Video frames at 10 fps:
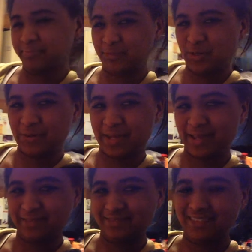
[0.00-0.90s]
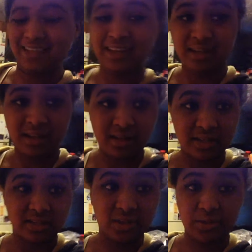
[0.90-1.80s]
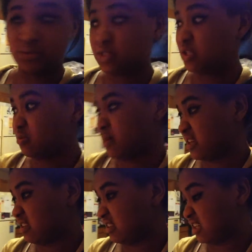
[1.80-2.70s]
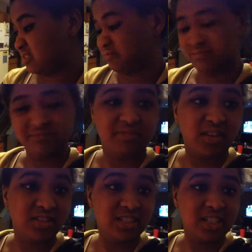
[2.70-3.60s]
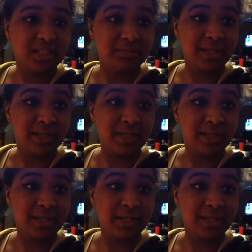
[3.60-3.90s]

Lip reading: We're okay. So see you back in like 13